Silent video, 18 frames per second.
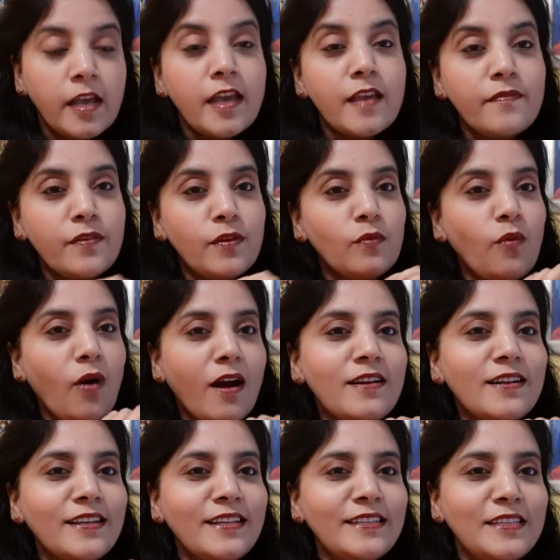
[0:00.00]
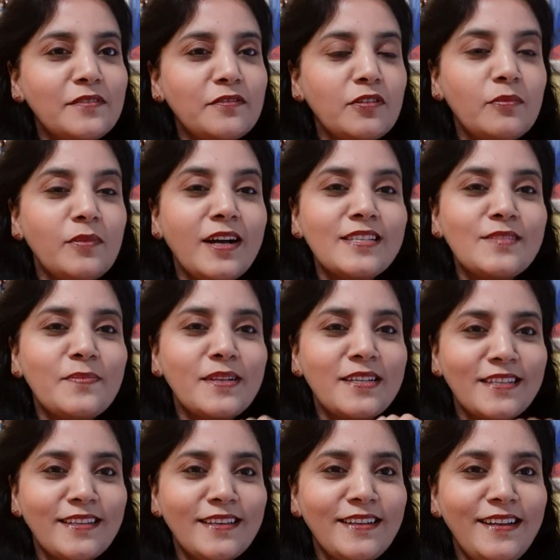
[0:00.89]
If you want anything from us,
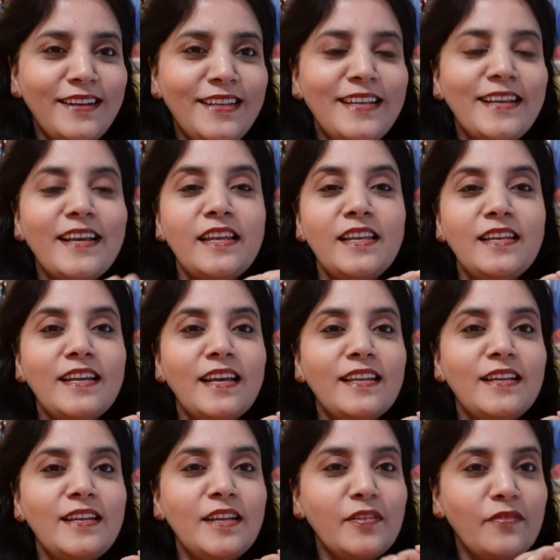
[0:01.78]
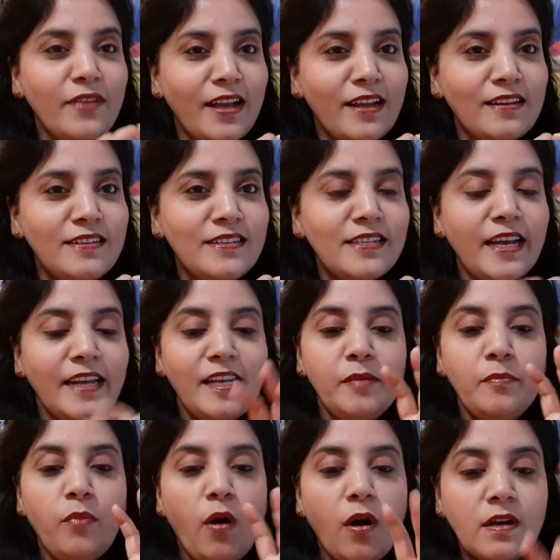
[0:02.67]
particularly any event,
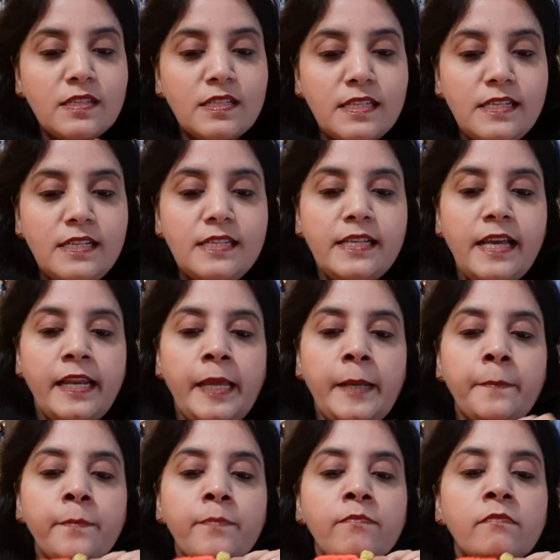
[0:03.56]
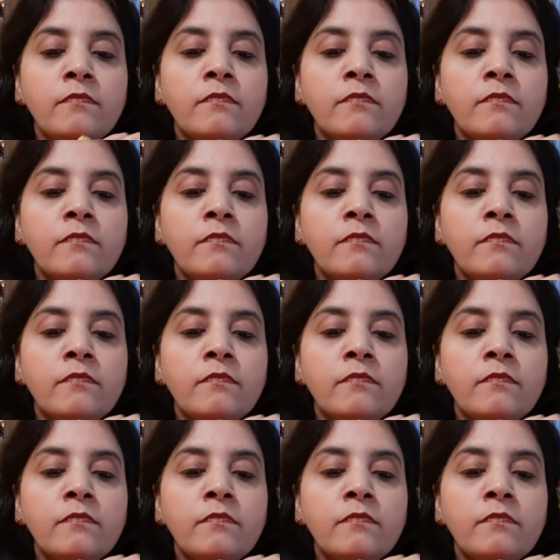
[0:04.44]
any boxes, any